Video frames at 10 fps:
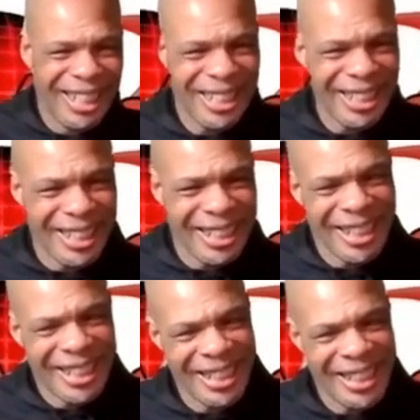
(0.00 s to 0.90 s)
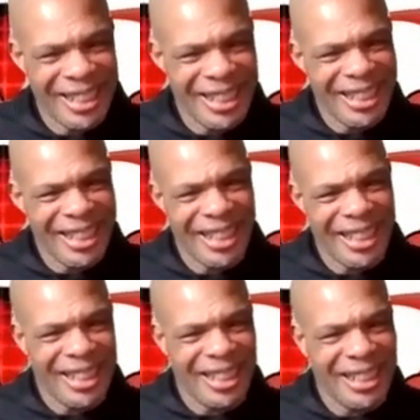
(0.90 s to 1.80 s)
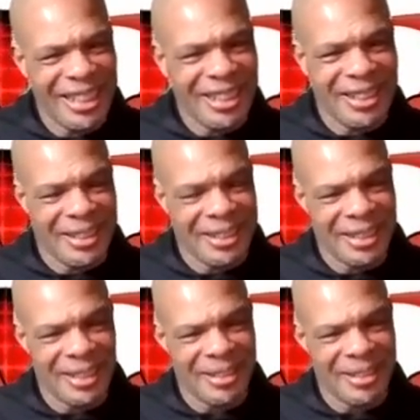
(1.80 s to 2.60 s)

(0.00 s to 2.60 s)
No words are spoken by the person on screen.